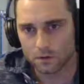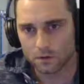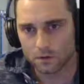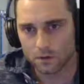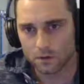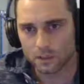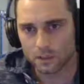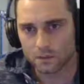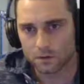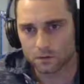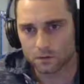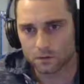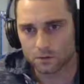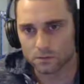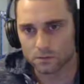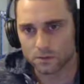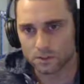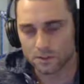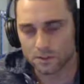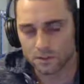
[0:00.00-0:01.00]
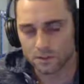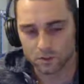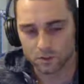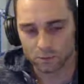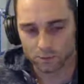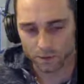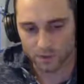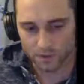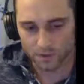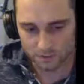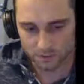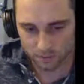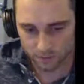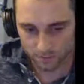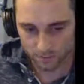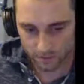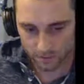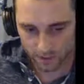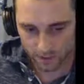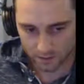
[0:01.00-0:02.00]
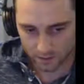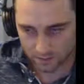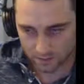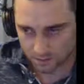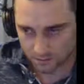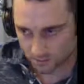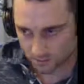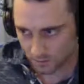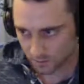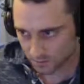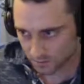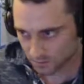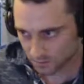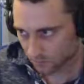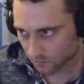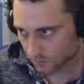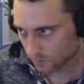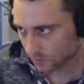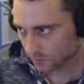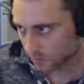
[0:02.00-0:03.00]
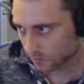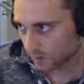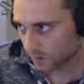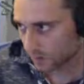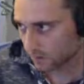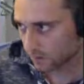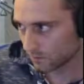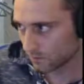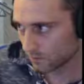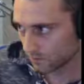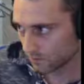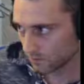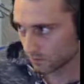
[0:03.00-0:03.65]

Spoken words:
I don't know GTO Busto. I could actually shark scope them right now,